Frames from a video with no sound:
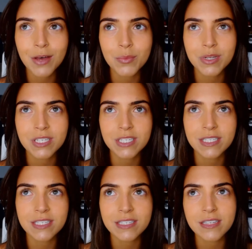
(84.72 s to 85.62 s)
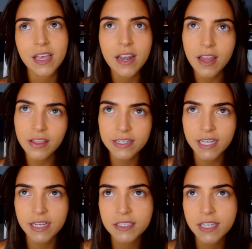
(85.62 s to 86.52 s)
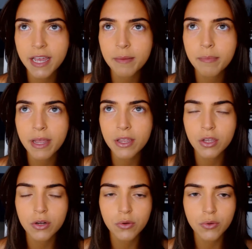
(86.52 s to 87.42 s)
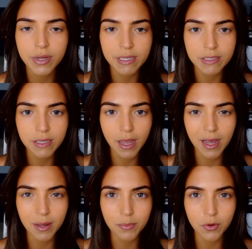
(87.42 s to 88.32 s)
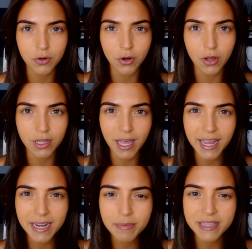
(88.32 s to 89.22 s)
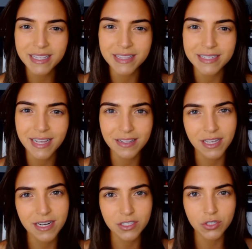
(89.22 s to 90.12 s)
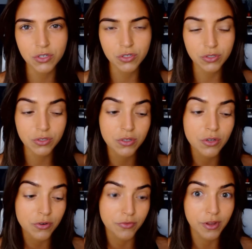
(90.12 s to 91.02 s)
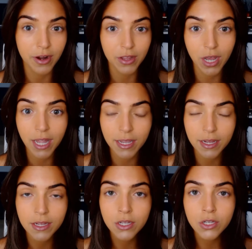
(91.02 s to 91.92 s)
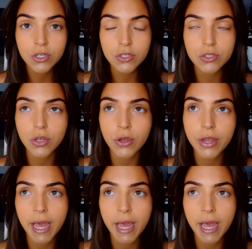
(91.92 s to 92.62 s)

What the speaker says: Which is another downside, but you can always order it online, but then the downside is you've got to figure out your color. So